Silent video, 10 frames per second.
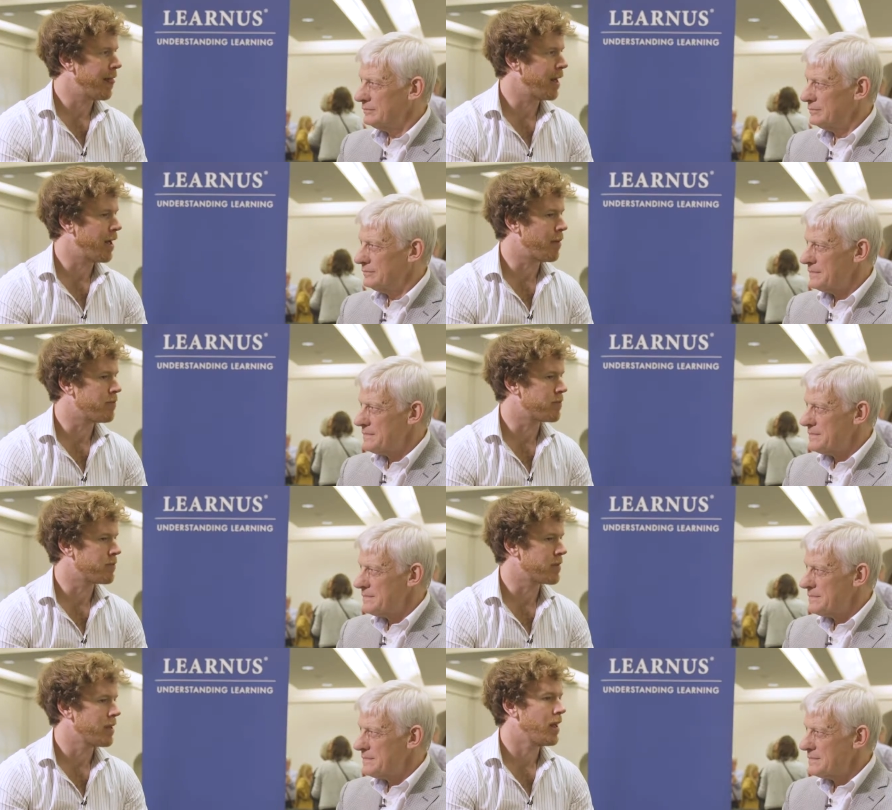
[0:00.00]

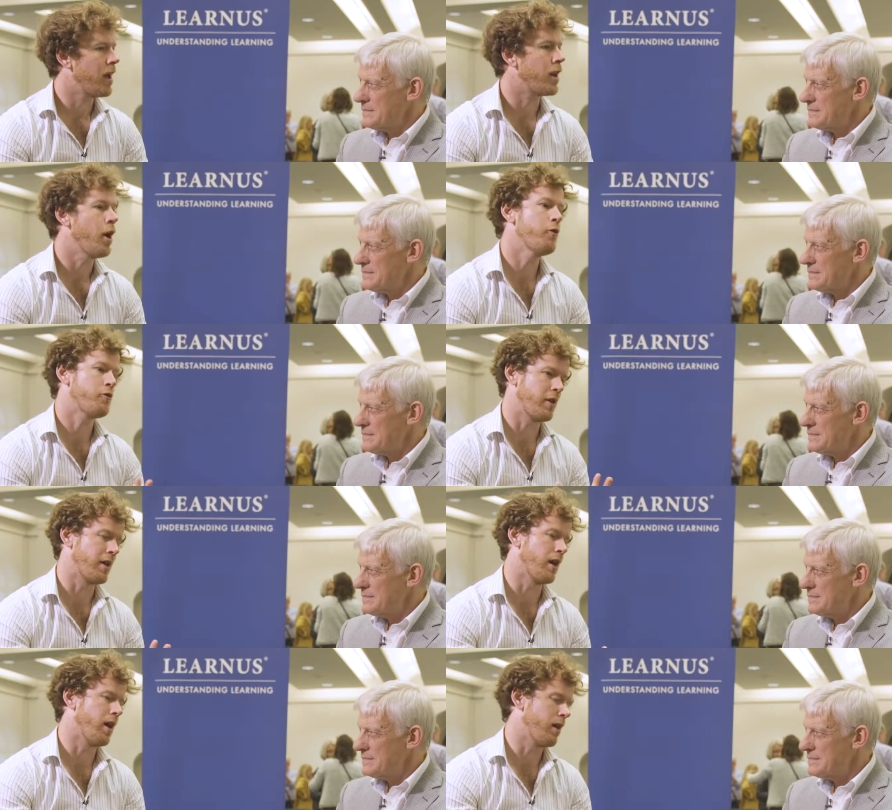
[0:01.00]
Speaker 1: And
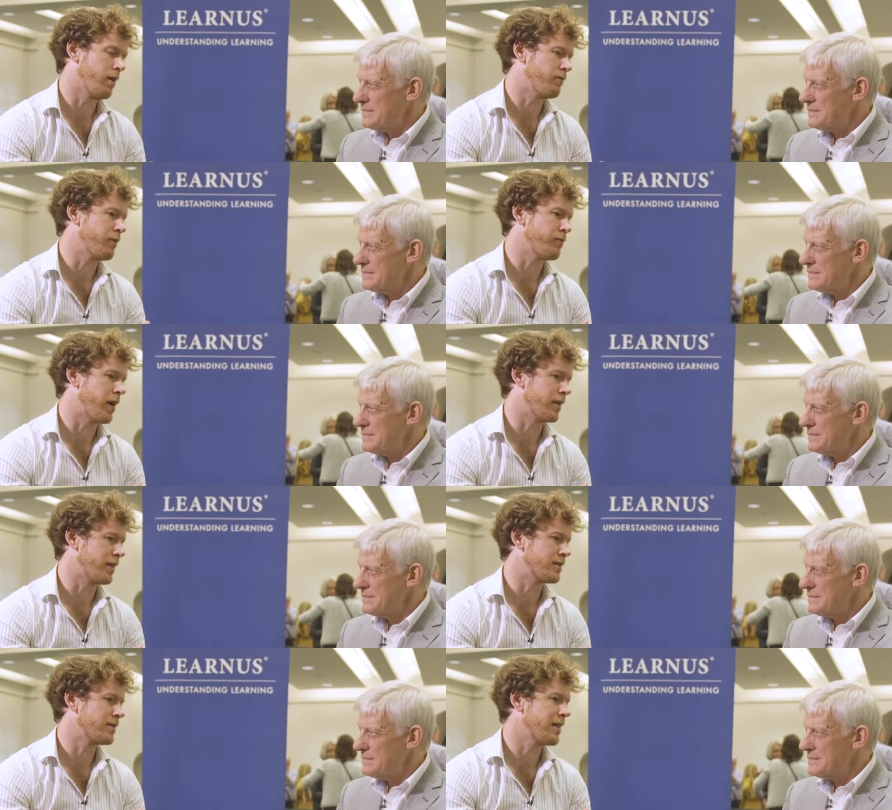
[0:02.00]
hopefully our
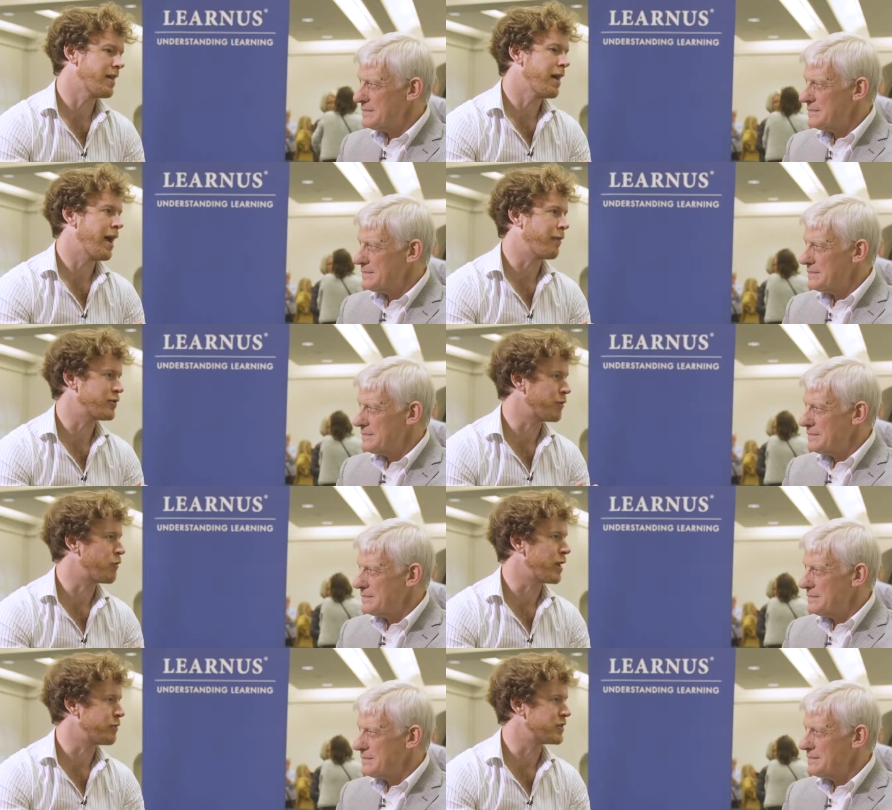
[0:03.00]
findings have
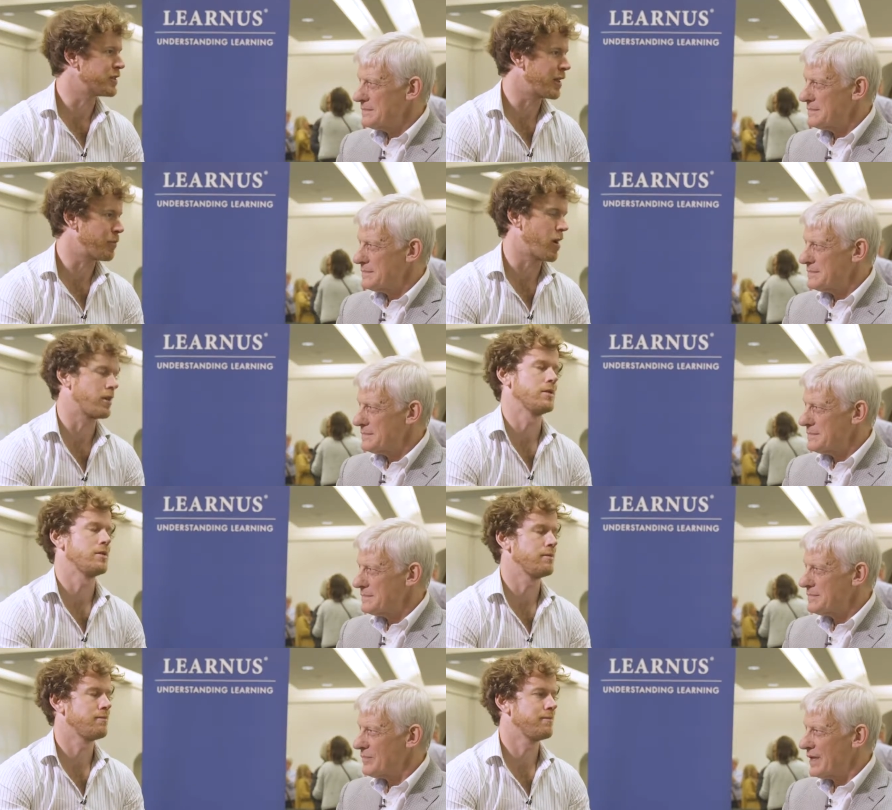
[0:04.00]
some relevance to their
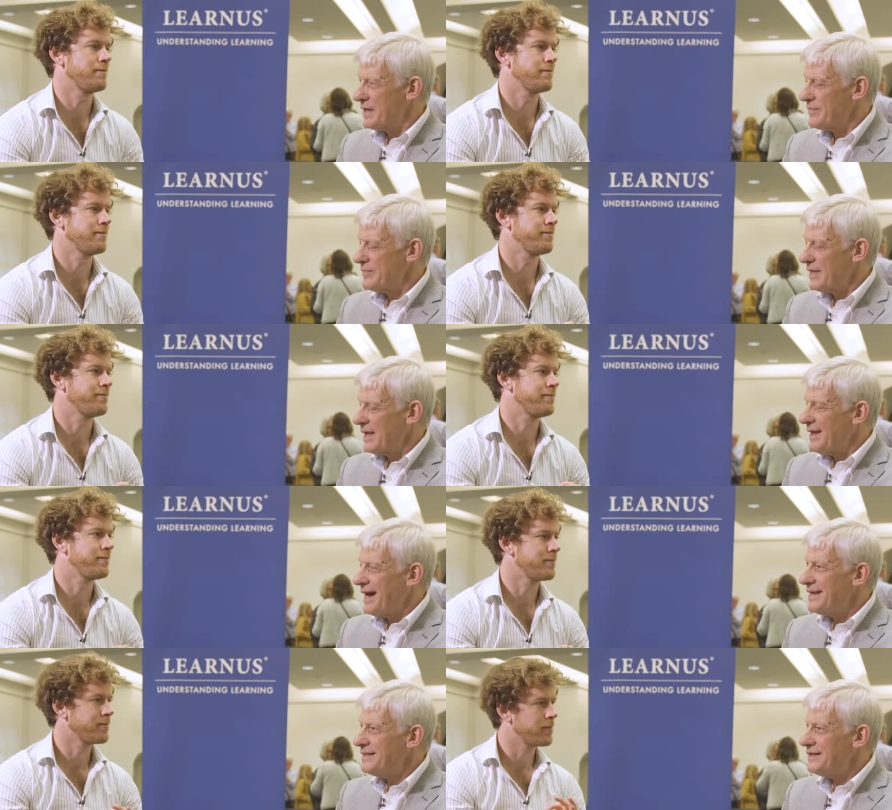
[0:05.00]
practice.
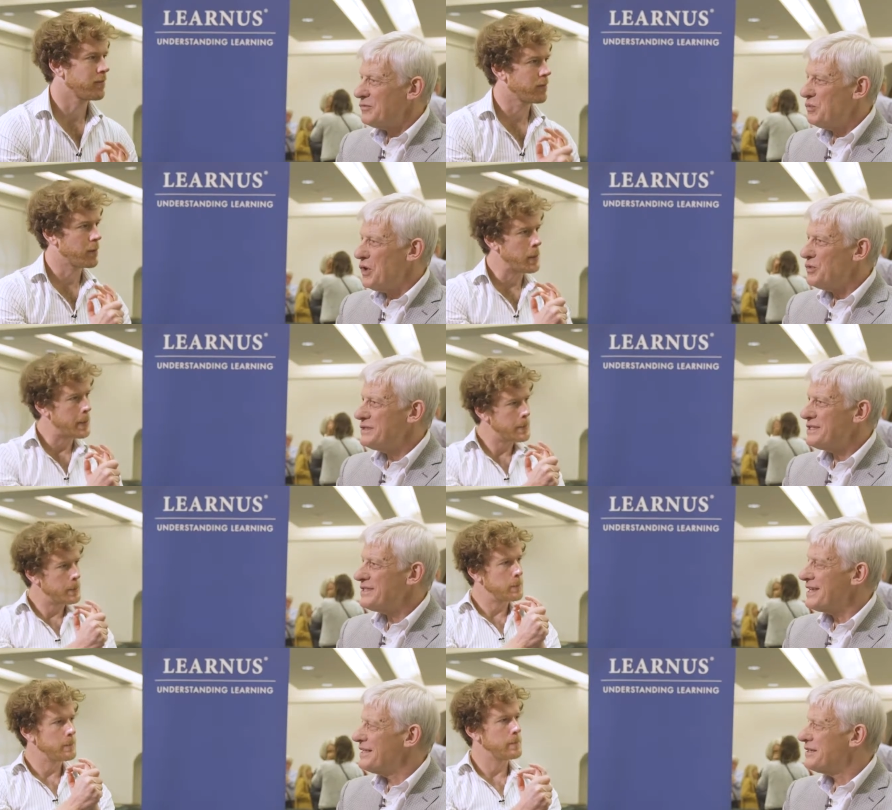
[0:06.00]
Speaker 2: And what was
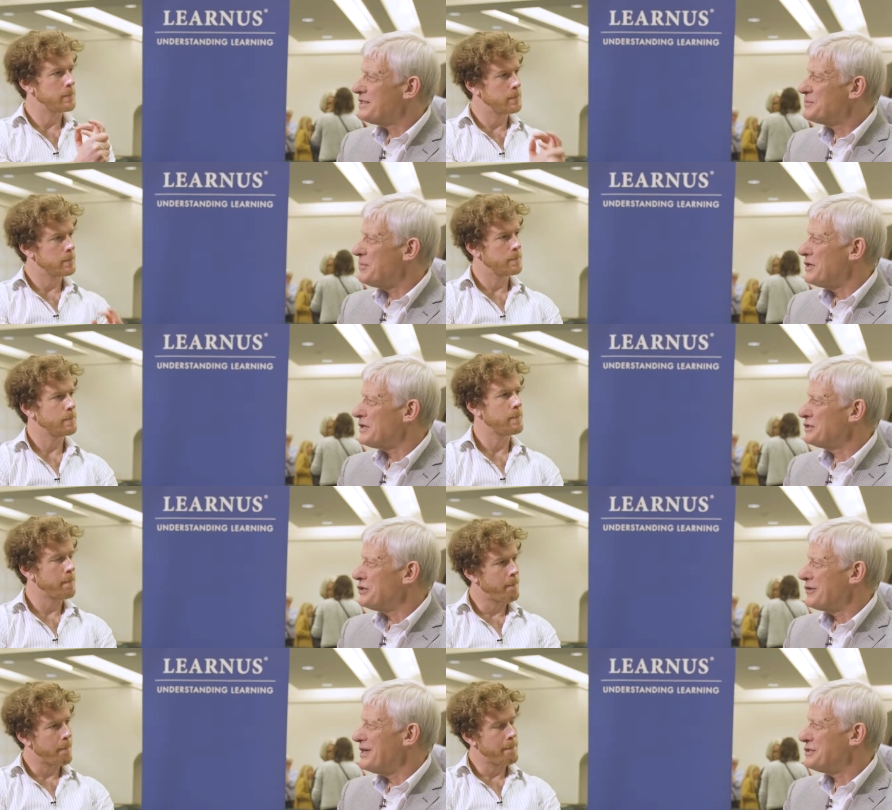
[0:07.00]
this thing that
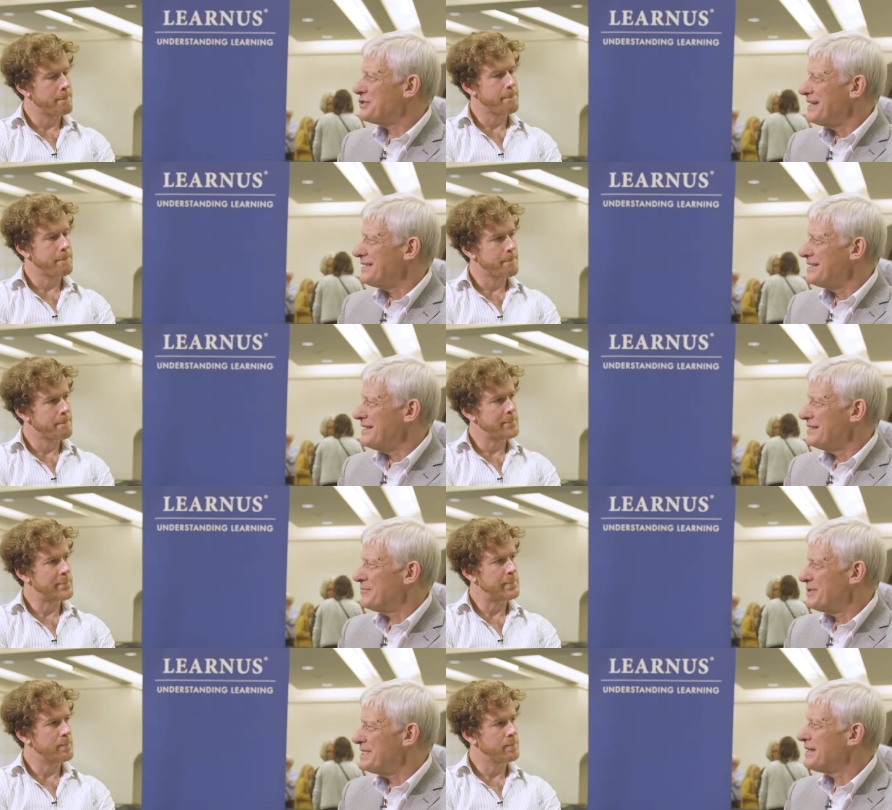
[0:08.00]
sparked your interest
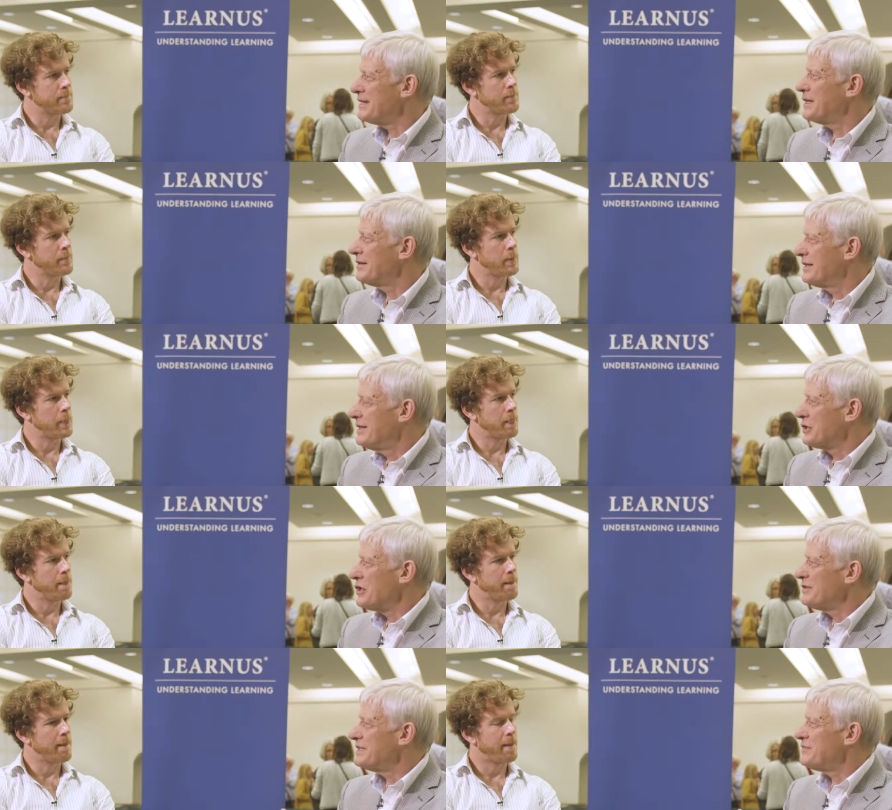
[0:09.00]
in particularly
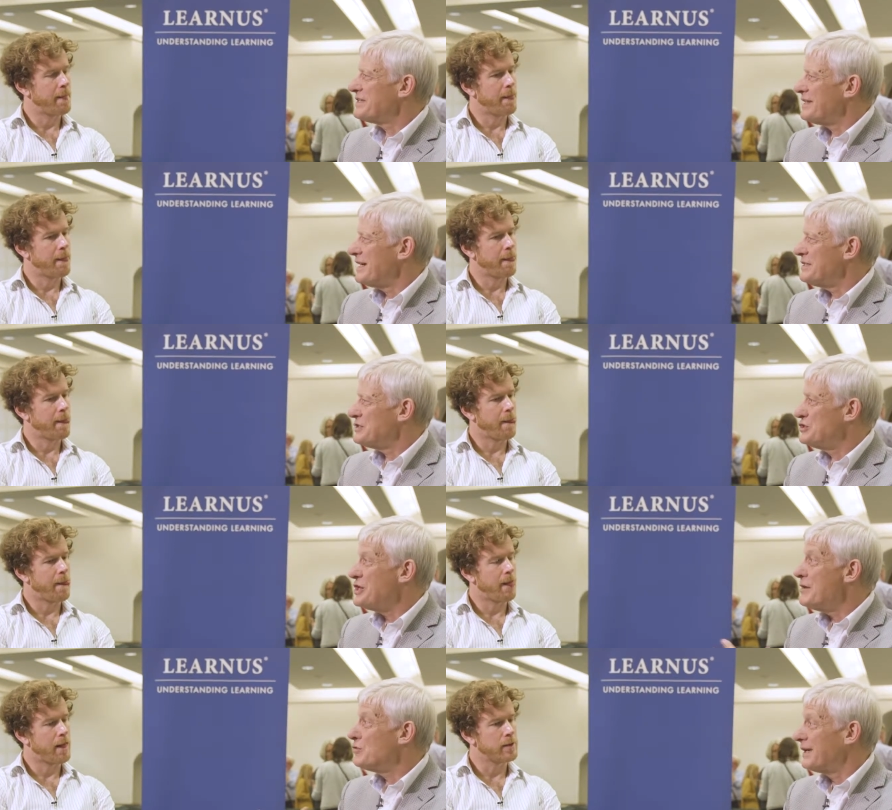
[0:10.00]
cognitive science
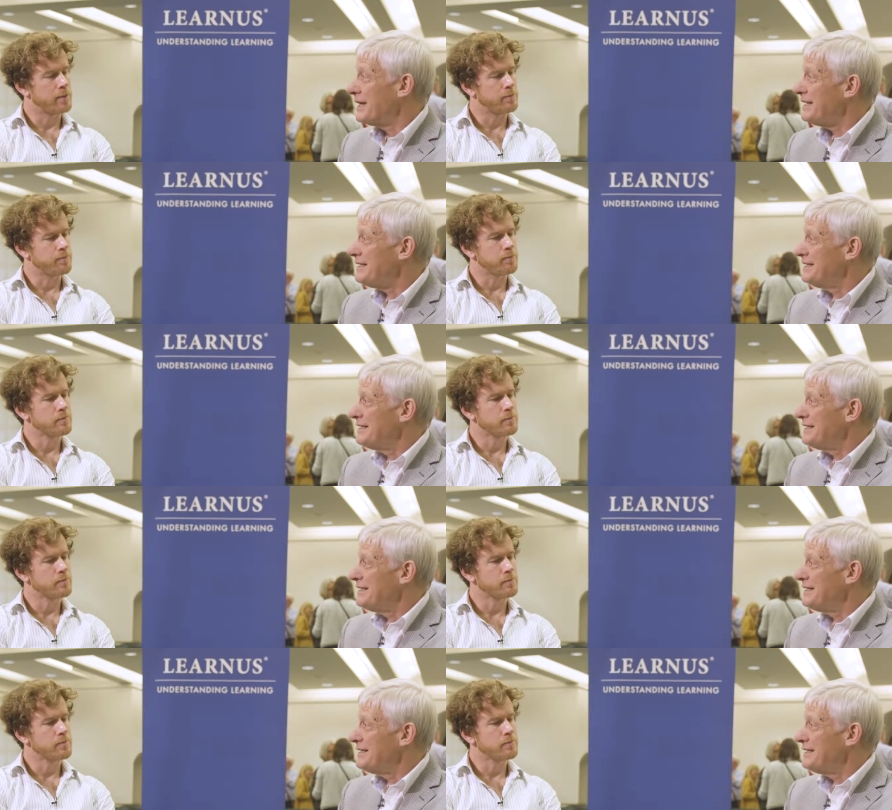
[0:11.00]
generally,